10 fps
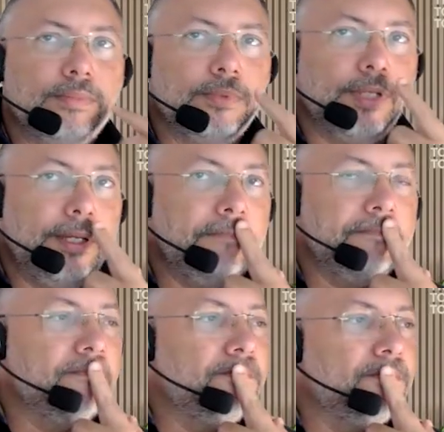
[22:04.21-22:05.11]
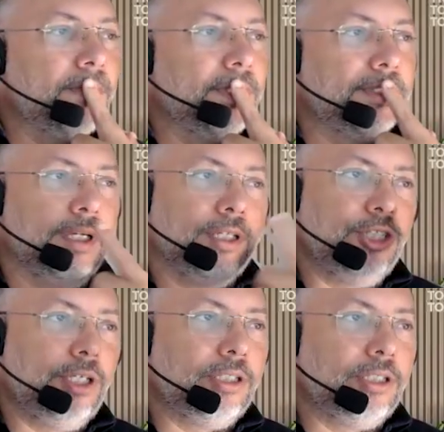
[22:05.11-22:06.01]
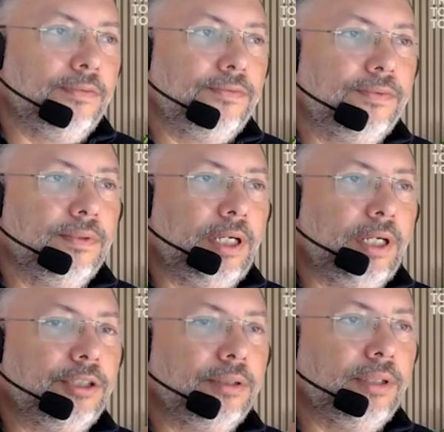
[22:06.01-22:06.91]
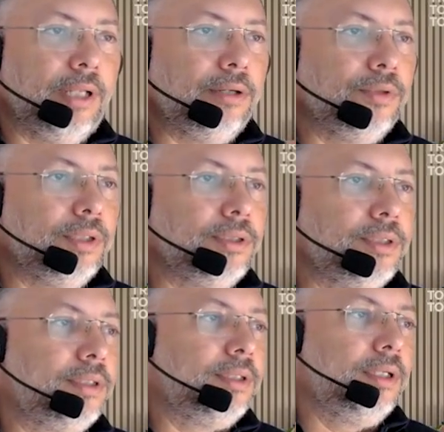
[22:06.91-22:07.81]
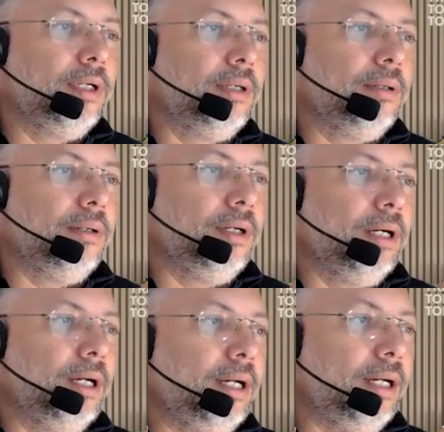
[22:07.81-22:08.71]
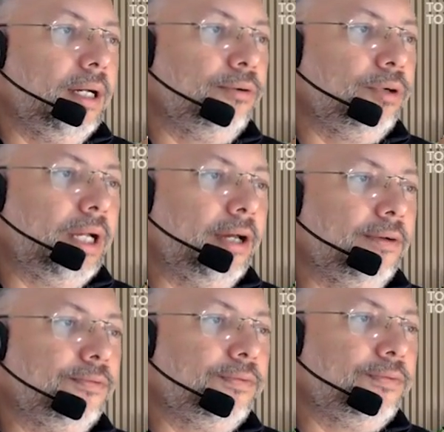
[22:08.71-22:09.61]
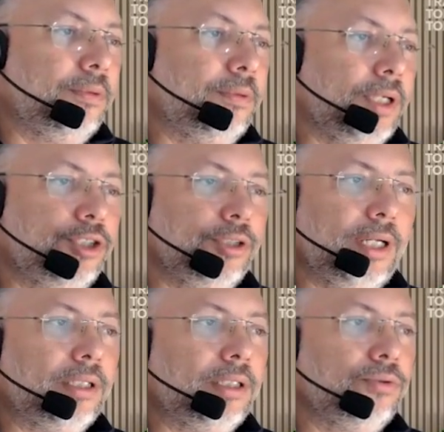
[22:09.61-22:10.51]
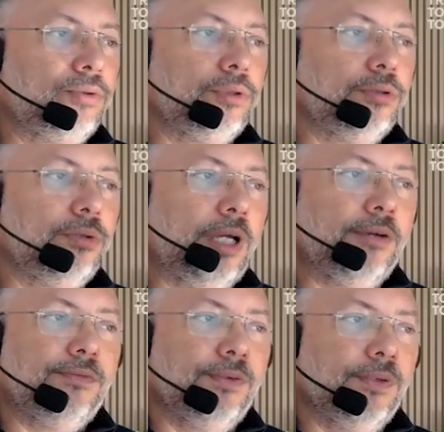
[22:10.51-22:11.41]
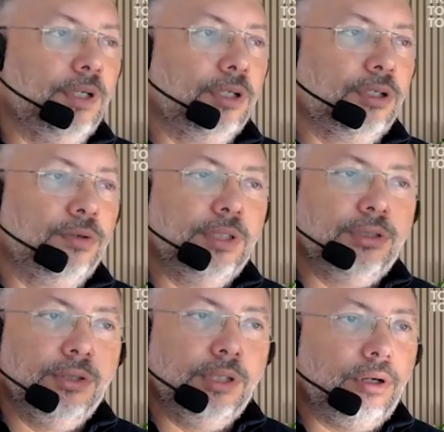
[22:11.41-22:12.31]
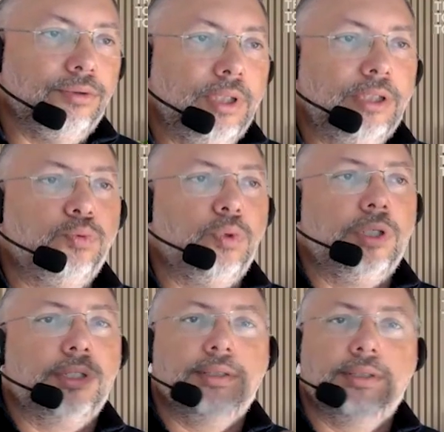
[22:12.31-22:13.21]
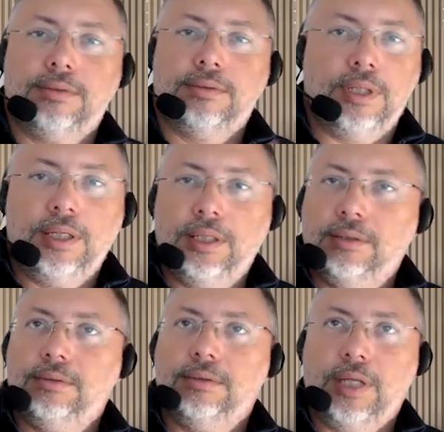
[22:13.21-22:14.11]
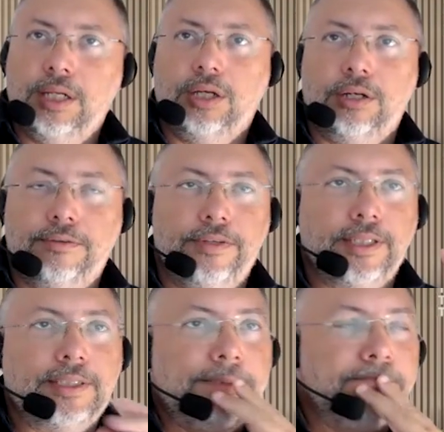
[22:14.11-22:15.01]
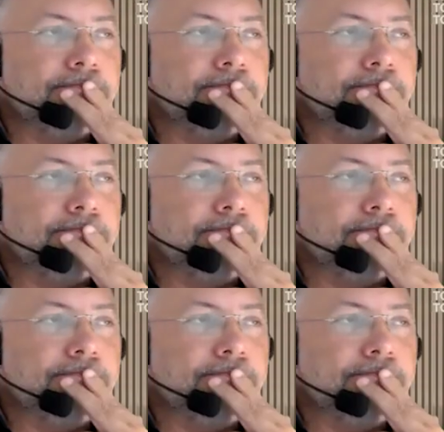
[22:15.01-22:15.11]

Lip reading: Okay, it's a generative large language. We have imagine architectures. We have coherent neural networks, and a lot of things.